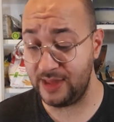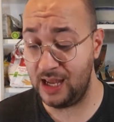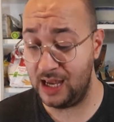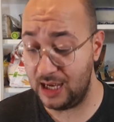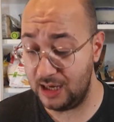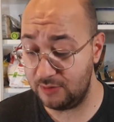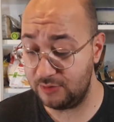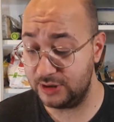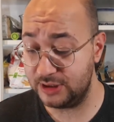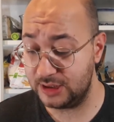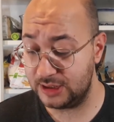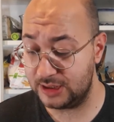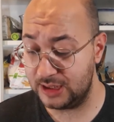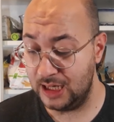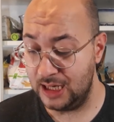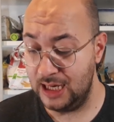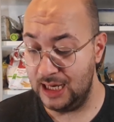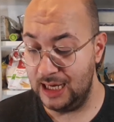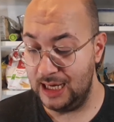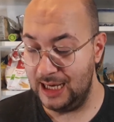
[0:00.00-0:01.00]
It
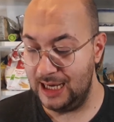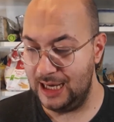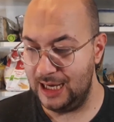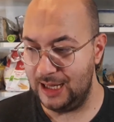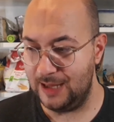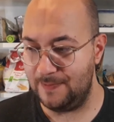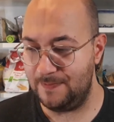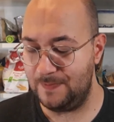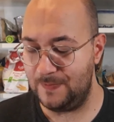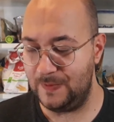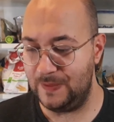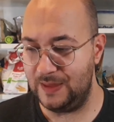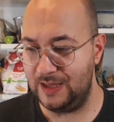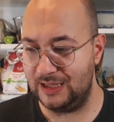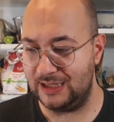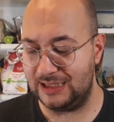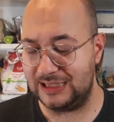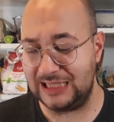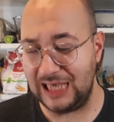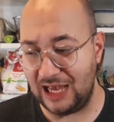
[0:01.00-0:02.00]
was
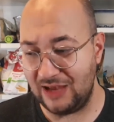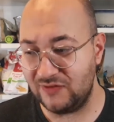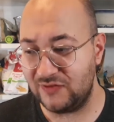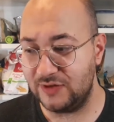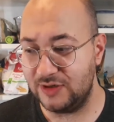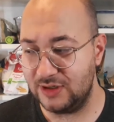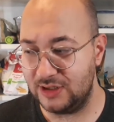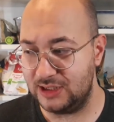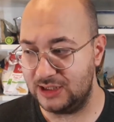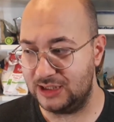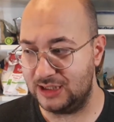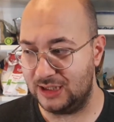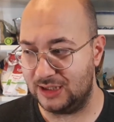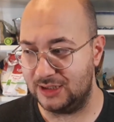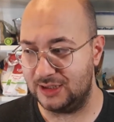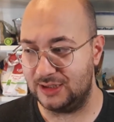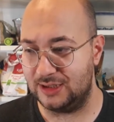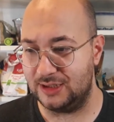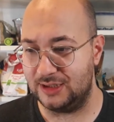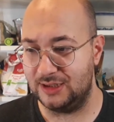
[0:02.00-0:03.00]
definitely
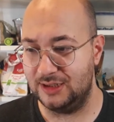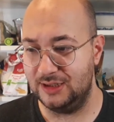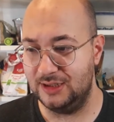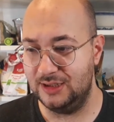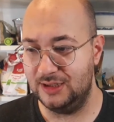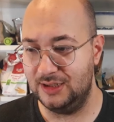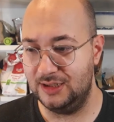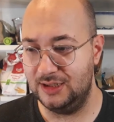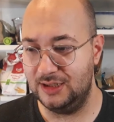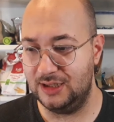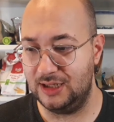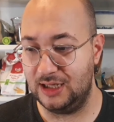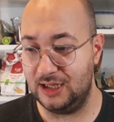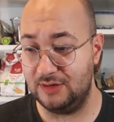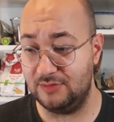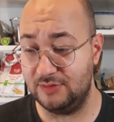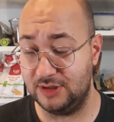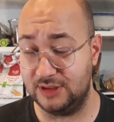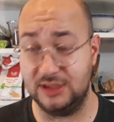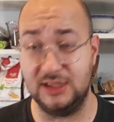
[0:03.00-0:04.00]
like,
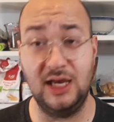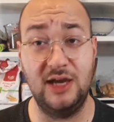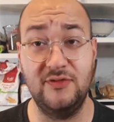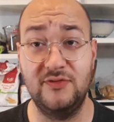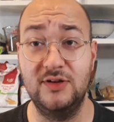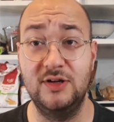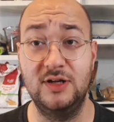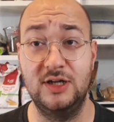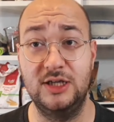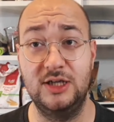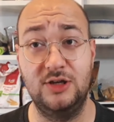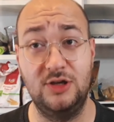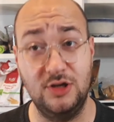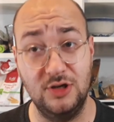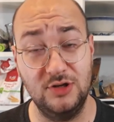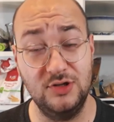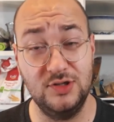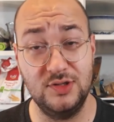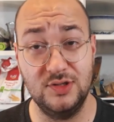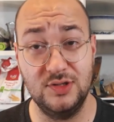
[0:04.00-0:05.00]
it was definitely
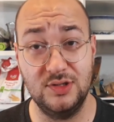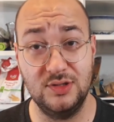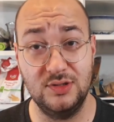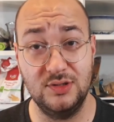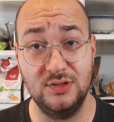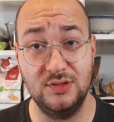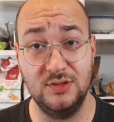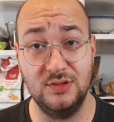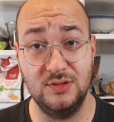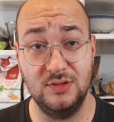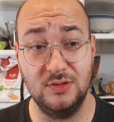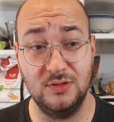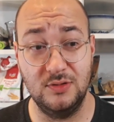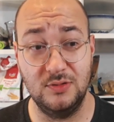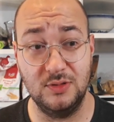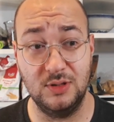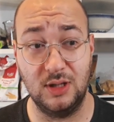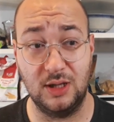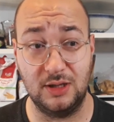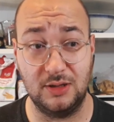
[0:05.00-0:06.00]
good,
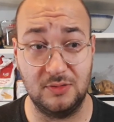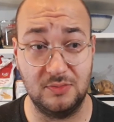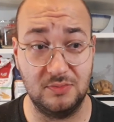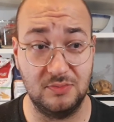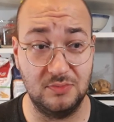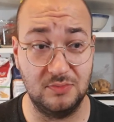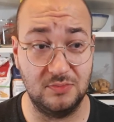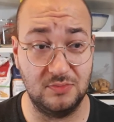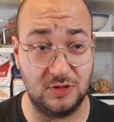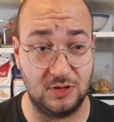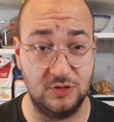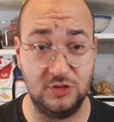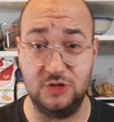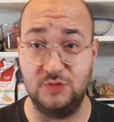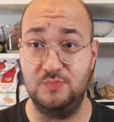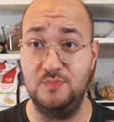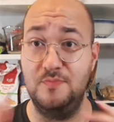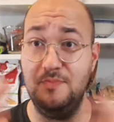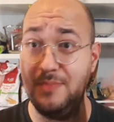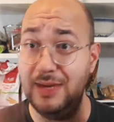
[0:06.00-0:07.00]
like
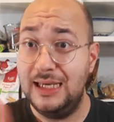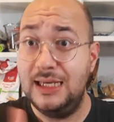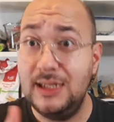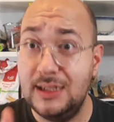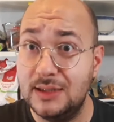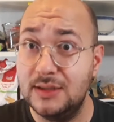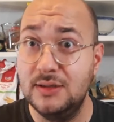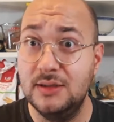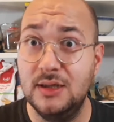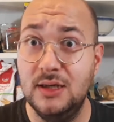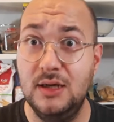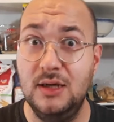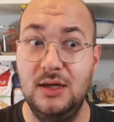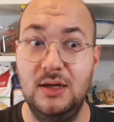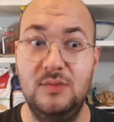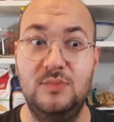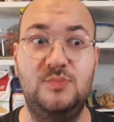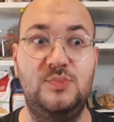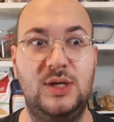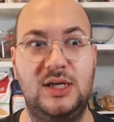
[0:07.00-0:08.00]
good meat,
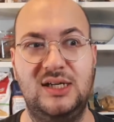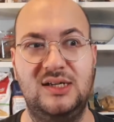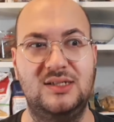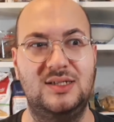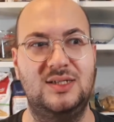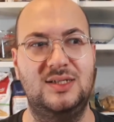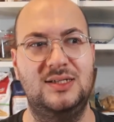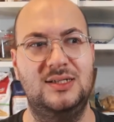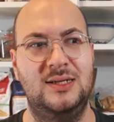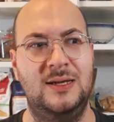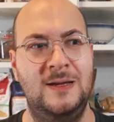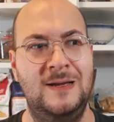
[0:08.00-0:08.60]
but